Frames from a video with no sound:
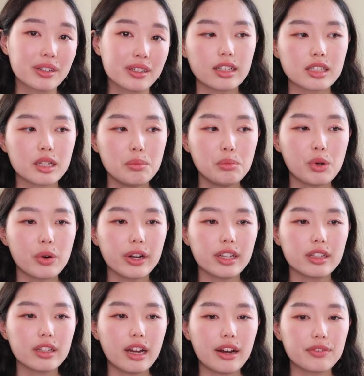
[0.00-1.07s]
At some
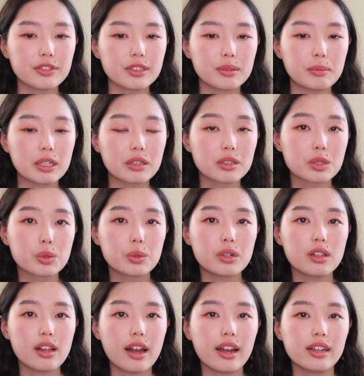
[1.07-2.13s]
point after middle
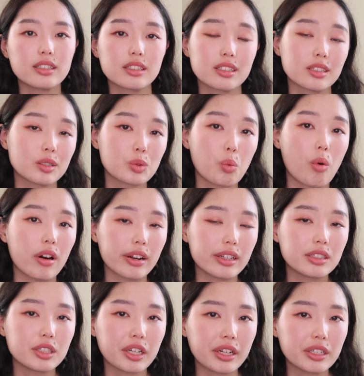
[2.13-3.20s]
school, I just wanted
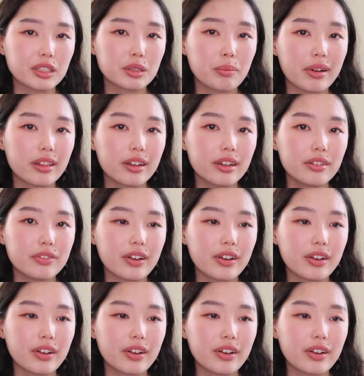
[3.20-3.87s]
change in my life.